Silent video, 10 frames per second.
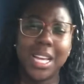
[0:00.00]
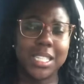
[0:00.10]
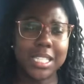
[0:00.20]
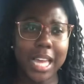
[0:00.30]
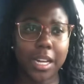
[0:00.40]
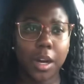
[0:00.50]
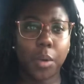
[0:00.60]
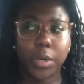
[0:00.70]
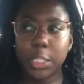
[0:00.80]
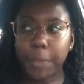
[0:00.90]
just like a, a
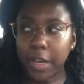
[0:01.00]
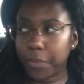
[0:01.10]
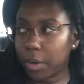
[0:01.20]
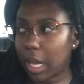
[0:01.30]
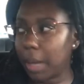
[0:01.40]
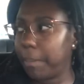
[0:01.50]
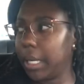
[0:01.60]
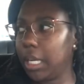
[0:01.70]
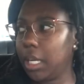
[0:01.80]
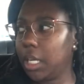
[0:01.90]
respectful
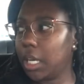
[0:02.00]
company.